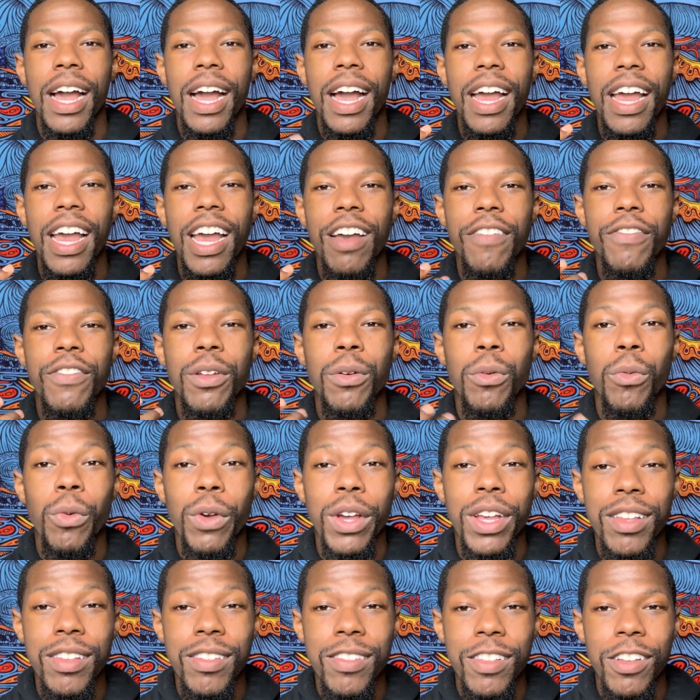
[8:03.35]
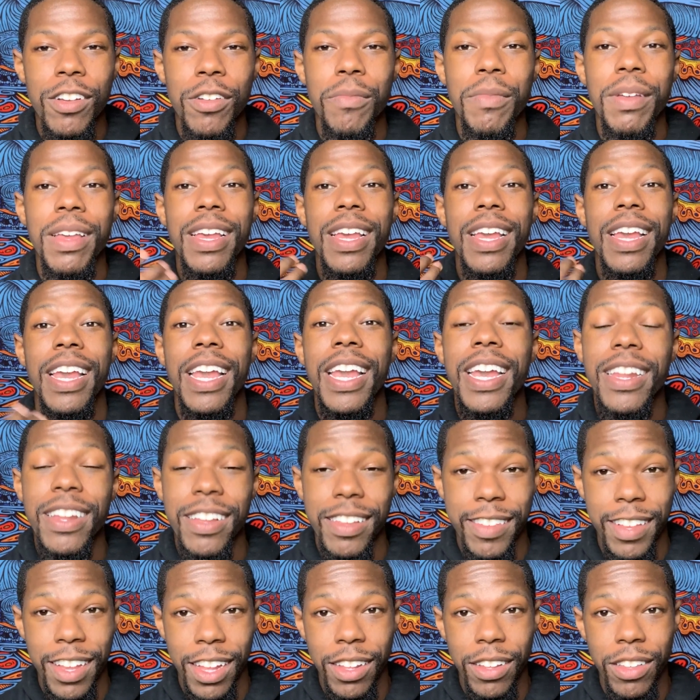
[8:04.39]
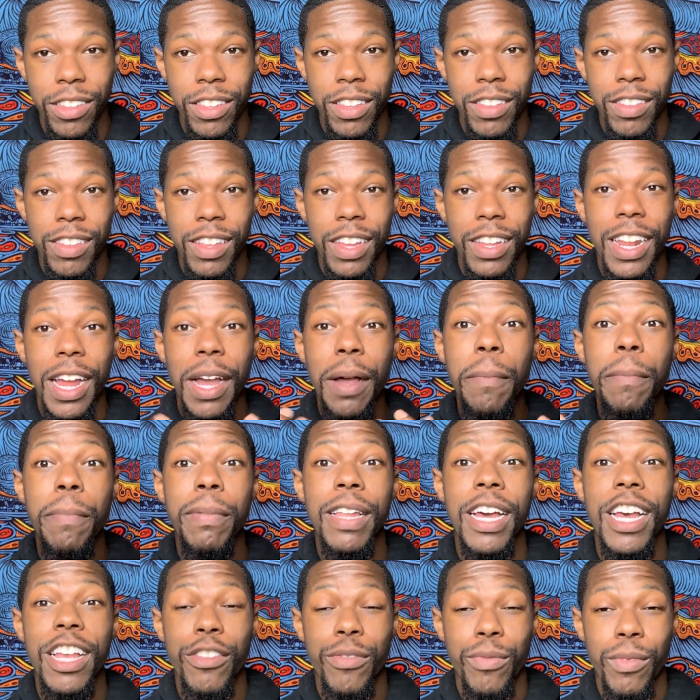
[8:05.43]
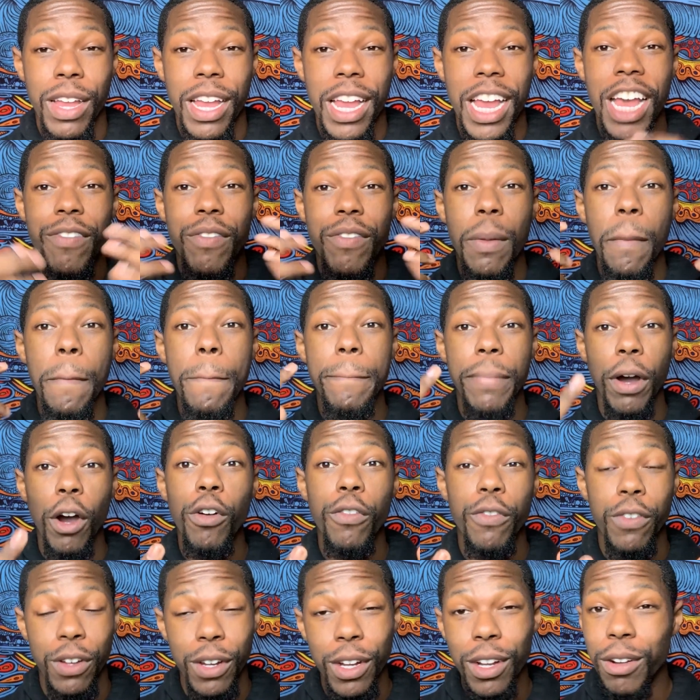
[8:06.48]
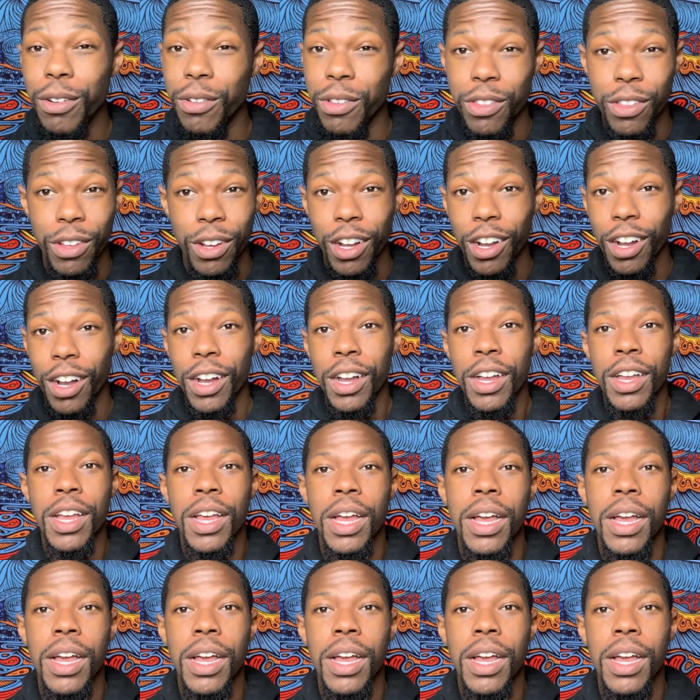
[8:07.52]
I have the wisdom and intelligence. And I'm blessed for having both of those, y'all.